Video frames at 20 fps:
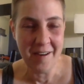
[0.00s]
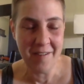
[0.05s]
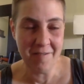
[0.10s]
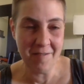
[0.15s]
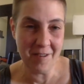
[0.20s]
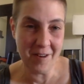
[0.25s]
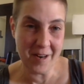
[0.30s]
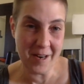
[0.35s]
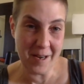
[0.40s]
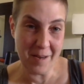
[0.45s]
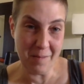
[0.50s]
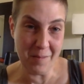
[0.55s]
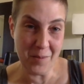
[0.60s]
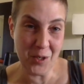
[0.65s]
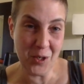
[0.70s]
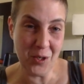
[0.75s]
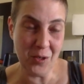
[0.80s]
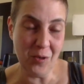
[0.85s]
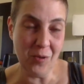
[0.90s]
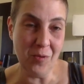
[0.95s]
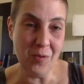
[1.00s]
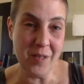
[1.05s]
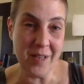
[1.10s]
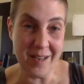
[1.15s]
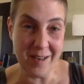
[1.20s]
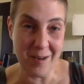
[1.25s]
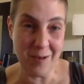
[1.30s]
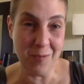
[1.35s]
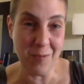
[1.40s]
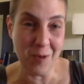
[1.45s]
for him to
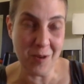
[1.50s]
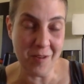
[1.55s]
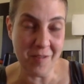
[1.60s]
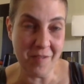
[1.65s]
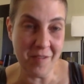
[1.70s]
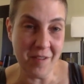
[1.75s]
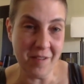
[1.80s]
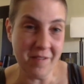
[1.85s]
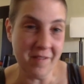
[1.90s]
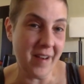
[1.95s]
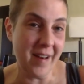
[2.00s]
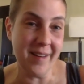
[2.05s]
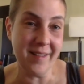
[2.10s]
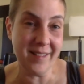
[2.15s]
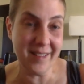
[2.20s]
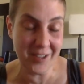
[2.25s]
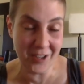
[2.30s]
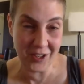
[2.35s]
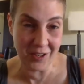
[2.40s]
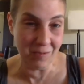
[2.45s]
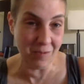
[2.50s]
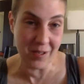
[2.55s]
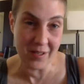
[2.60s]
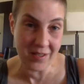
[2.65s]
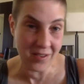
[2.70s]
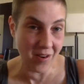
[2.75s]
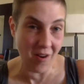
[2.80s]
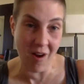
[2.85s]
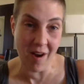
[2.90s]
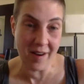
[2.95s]
take her word for the fact that she
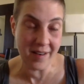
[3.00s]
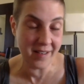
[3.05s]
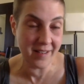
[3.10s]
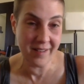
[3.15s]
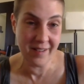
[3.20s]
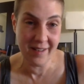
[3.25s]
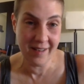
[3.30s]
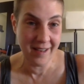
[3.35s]
was not